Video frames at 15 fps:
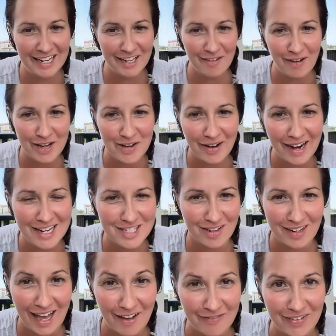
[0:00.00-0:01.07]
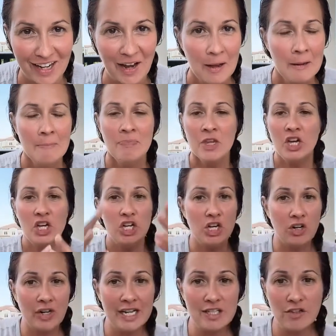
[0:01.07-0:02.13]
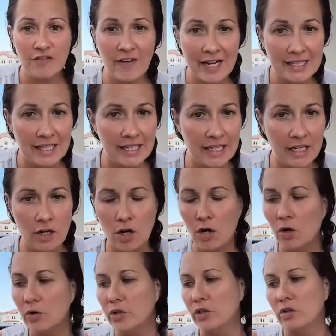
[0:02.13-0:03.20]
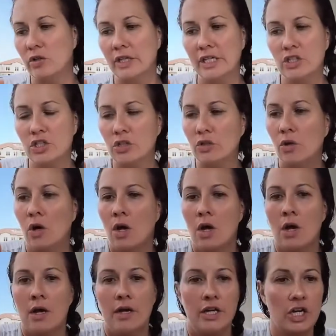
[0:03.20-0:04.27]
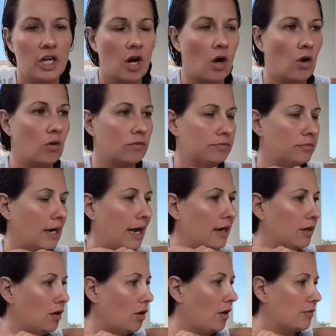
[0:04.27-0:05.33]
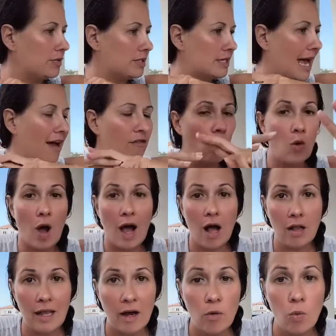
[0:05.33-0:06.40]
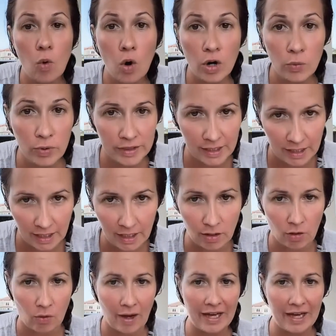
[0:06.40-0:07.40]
I love how you guys are laughing. You don't need to fight the ego. You don't need to, you know, I don't know, have all out war with the ego.